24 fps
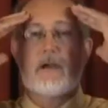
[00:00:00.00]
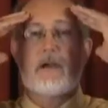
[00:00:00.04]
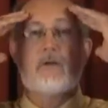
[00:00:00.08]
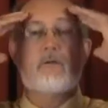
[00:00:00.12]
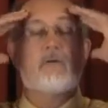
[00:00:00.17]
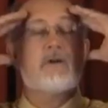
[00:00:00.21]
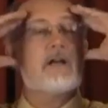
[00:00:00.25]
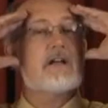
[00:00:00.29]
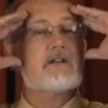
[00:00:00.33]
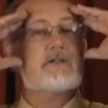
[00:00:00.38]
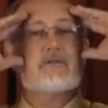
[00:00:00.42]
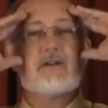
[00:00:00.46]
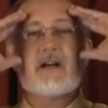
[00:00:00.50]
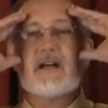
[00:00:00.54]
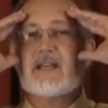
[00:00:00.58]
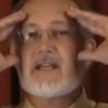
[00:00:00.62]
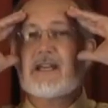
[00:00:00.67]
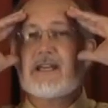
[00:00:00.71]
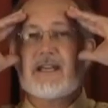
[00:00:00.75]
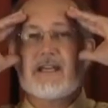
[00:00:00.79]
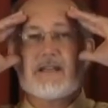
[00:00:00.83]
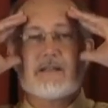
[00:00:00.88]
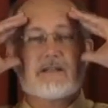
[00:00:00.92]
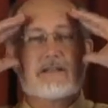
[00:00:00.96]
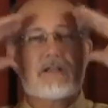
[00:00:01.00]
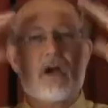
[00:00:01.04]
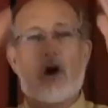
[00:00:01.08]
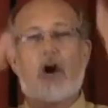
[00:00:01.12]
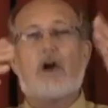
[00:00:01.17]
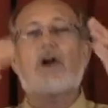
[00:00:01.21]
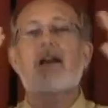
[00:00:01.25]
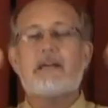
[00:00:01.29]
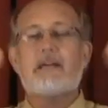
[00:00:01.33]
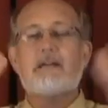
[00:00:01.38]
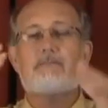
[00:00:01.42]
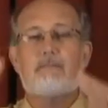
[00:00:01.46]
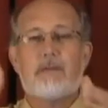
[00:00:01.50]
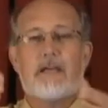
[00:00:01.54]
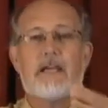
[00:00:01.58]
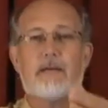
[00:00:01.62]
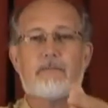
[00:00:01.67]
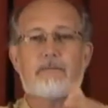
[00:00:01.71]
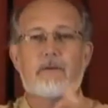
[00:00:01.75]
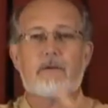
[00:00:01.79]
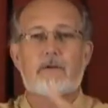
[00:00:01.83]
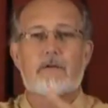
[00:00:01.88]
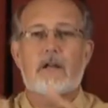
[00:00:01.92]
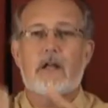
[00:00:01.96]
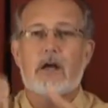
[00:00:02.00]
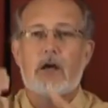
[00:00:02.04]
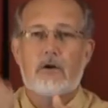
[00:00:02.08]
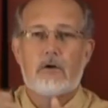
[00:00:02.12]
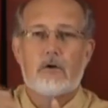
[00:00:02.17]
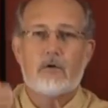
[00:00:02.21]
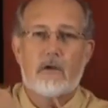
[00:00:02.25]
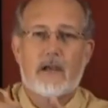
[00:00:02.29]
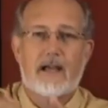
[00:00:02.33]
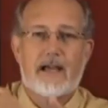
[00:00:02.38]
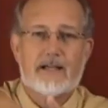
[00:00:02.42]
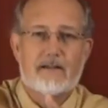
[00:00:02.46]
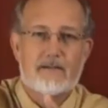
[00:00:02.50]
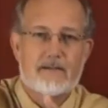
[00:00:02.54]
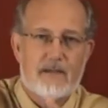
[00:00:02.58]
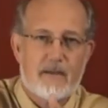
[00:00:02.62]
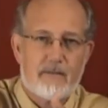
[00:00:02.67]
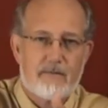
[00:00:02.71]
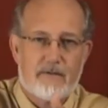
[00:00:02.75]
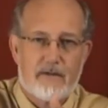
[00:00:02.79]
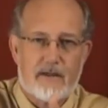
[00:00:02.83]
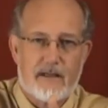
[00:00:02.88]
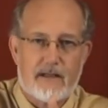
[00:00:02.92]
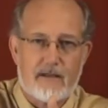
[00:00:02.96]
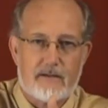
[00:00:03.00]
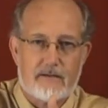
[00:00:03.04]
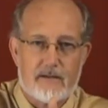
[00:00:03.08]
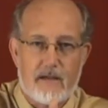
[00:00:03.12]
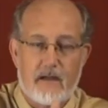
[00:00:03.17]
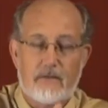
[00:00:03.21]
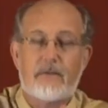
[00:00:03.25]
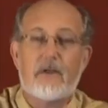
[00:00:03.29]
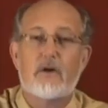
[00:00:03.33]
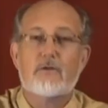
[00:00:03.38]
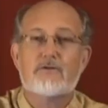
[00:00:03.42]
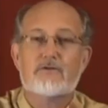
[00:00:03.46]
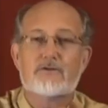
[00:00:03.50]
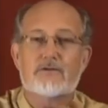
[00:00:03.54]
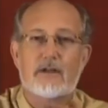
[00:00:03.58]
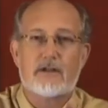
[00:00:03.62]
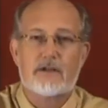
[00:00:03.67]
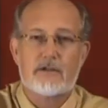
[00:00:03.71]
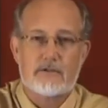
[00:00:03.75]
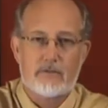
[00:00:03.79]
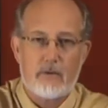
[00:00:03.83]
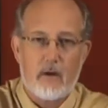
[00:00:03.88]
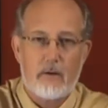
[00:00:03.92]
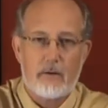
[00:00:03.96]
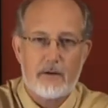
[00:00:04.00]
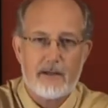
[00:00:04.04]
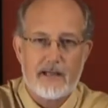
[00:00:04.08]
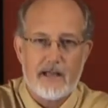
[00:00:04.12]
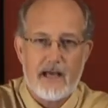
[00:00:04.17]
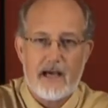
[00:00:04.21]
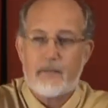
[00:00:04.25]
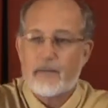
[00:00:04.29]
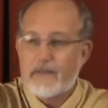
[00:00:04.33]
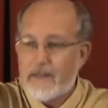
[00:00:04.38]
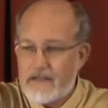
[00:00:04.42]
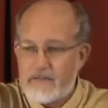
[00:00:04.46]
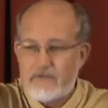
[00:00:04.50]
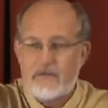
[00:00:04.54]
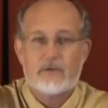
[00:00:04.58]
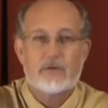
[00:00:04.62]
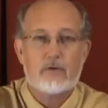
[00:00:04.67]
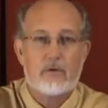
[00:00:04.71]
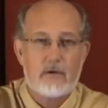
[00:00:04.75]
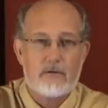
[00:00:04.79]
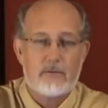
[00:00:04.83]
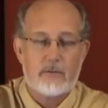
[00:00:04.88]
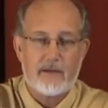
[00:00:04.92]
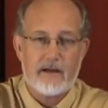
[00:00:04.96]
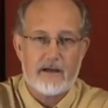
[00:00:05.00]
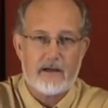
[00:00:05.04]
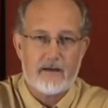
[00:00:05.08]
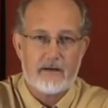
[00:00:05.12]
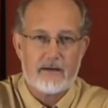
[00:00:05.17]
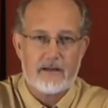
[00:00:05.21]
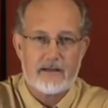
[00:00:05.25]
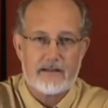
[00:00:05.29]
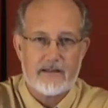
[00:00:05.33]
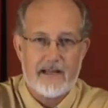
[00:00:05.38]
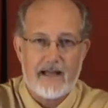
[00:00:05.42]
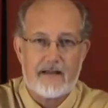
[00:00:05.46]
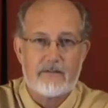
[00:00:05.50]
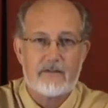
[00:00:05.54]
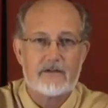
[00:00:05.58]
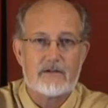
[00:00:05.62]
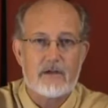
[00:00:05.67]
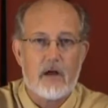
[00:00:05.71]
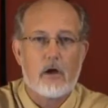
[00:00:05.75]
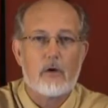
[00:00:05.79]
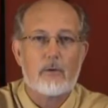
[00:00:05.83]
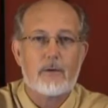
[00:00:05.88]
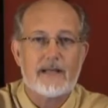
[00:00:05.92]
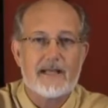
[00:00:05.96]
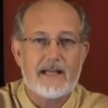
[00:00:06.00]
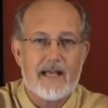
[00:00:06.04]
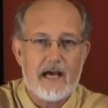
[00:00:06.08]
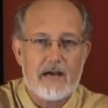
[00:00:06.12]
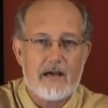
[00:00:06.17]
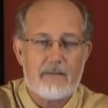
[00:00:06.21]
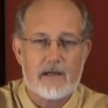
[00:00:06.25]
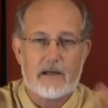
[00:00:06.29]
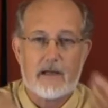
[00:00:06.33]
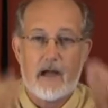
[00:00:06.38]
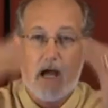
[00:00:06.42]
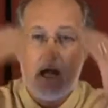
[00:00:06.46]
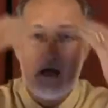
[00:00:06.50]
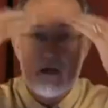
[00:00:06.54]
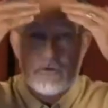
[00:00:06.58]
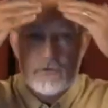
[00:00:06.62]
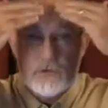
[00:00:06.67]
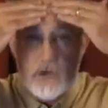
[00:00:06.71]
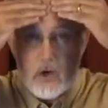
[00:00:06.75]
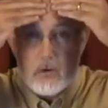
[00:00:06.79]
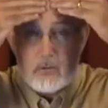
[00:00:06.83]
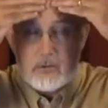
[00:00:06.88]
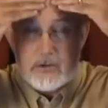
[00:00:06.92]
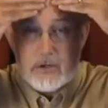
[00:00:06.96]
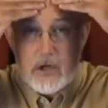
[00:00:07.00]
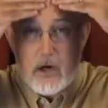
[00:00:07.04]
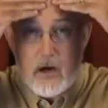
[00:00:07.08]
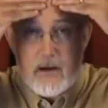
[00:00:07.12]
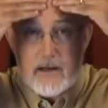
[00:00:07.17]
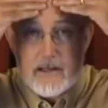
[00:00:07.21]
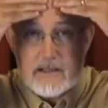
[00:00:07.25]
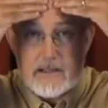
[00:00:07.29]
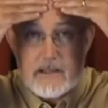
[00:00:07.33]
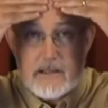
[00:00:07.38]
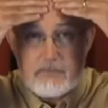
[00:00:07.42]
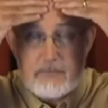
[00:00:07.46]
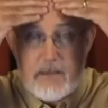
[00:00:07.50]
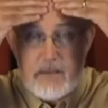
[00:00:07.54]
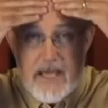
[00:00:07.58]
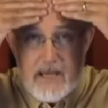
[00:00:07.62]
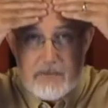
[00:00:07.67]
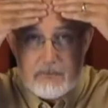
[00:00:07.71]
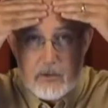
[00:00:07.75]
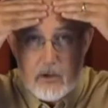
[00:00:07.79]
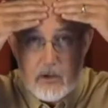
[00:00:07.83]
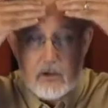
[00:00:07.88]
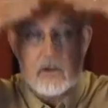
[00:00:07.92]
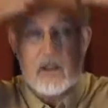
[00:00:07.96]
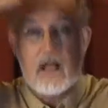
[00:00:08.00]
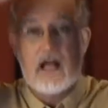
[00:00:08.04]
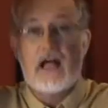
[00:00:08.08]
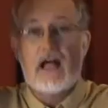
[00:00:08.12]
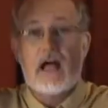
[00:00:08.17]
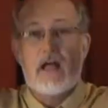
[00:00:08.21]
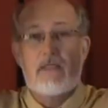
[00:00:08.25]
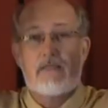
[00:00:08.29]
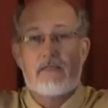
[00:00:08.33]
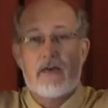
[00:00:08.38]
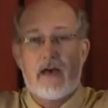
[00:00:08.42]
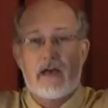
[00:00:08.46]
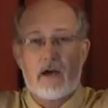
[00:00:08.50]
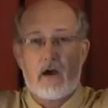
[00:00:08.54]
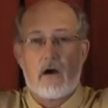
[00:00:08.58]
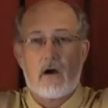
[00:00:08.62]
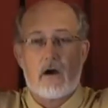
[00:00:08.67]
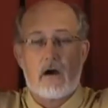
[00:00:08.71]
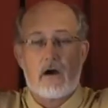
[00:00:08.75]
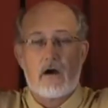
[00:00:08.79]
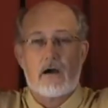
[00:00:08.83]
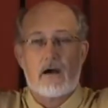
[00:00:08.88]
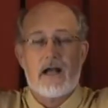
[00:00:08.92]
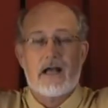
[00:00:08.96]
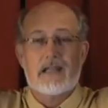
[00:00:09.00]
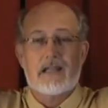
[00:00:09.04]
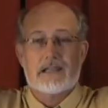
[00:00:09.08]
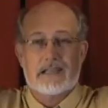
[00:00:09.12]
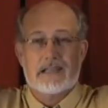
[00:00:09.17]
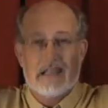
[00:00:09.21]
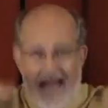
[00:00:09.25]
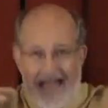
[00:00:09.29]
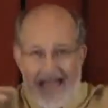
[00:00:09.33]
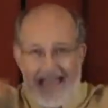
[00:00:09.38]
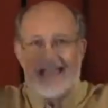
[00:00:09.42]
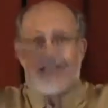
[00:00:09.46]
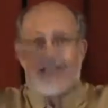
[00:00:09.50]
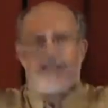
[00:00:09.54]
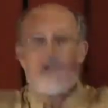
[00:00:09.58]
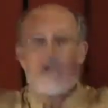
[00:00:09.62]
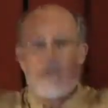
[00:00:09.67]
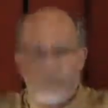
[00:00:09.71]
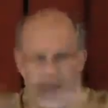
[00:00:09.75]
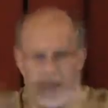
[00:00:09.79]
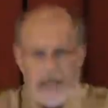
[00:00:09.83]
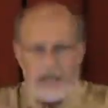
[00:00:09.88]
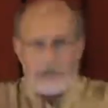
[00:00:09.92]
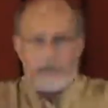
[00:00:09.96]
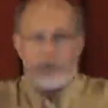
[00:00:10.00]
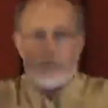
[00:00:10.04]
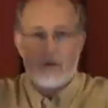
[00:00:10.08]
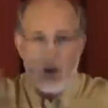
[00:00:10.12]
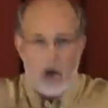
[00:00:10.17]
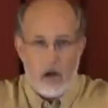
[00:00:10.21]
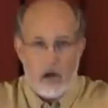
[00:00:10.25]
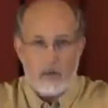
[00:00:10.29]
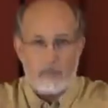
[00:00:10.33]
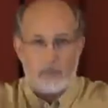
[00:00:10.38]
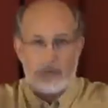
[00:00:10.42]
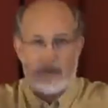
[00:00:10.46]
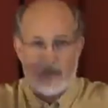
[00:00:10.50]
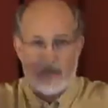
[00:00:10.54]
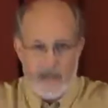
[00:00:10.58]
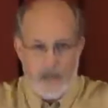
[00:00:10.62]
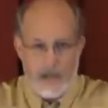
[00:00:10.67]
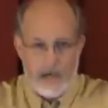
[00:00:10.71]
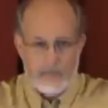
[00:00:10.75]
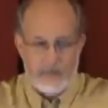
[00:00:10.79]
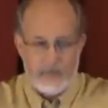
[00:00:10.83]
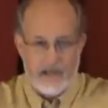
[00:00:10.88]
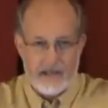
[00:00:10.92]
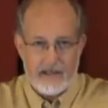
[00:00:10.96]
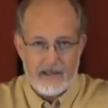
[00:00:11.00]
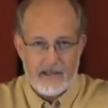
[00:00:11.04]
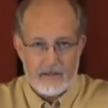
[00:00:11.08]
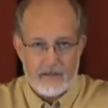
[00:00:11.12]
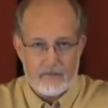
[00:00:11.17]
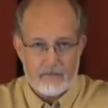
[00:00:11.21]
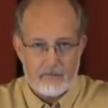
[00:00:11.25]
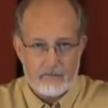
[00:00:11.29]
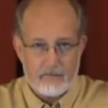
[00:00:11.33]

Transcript: we're not trying to target people who like symphonies. Those suckers are already coming. That's the two or three hundred in town that's already coming. Don't target the people that are like the people already coming.